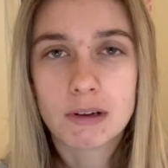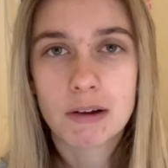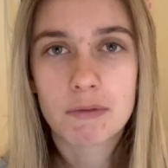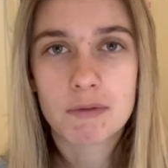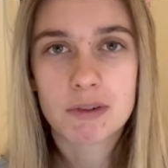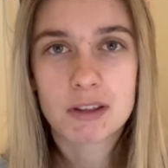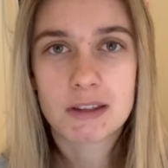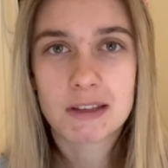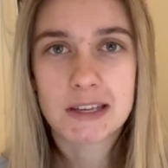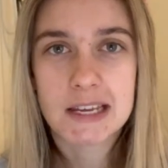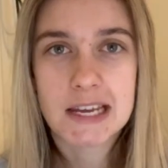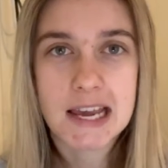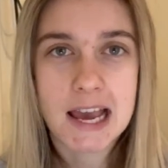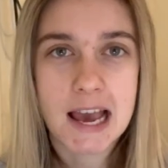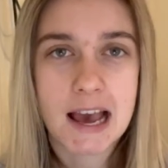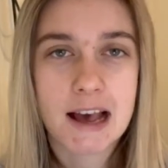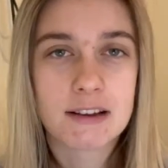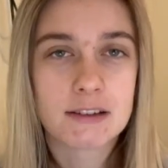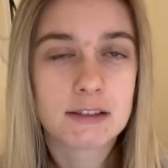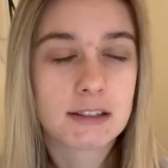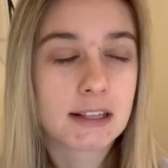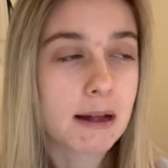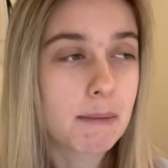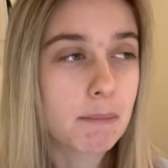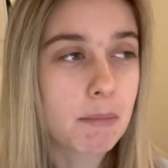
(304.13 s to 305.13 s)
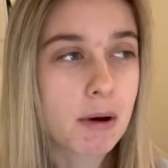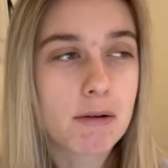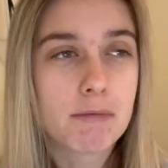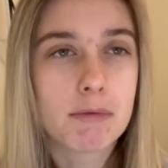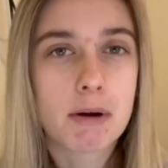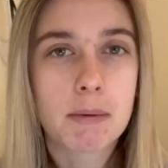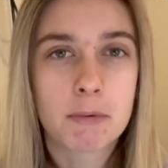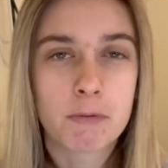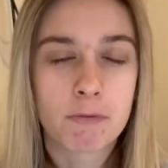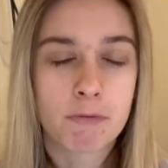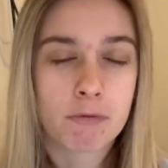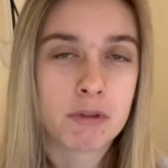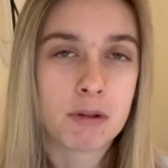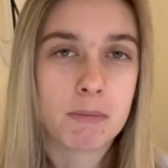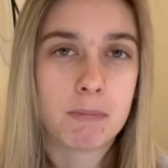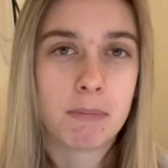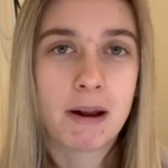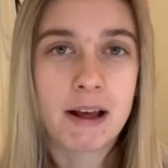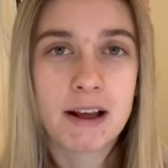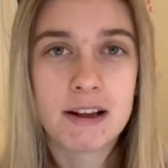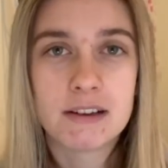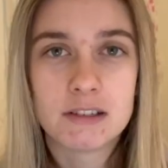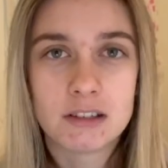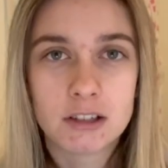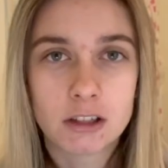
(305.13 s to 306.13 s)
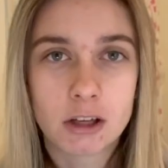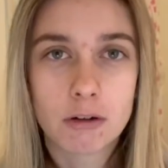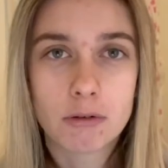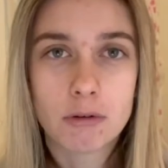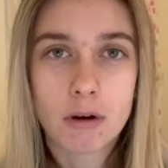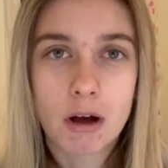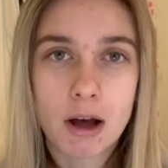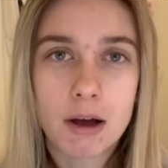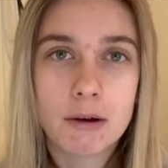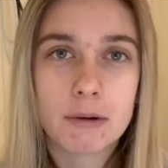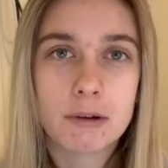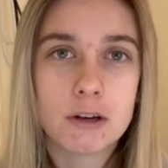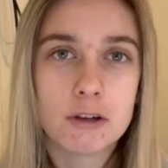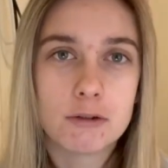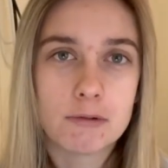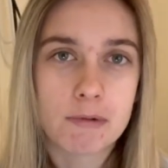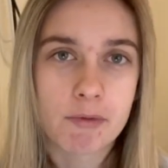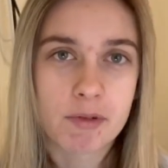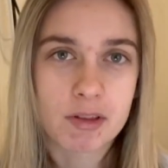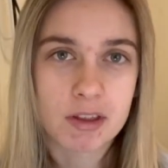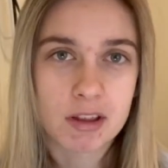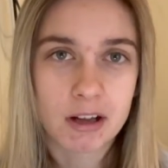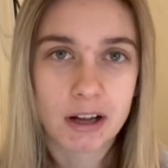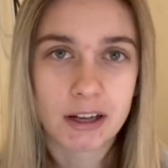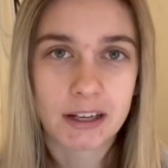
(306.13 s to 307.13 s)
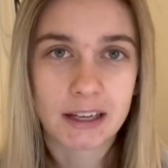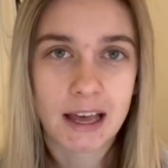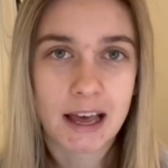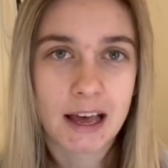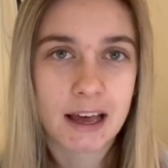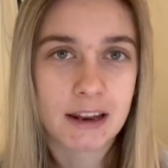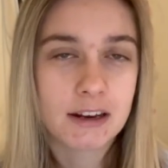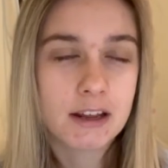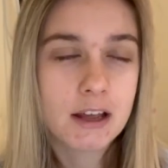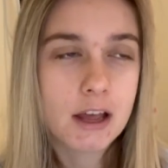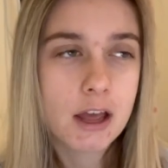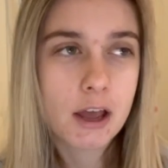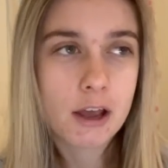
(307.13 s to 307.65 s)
everything he can. So that might rub off from the players to go, I'm going to do everything I can.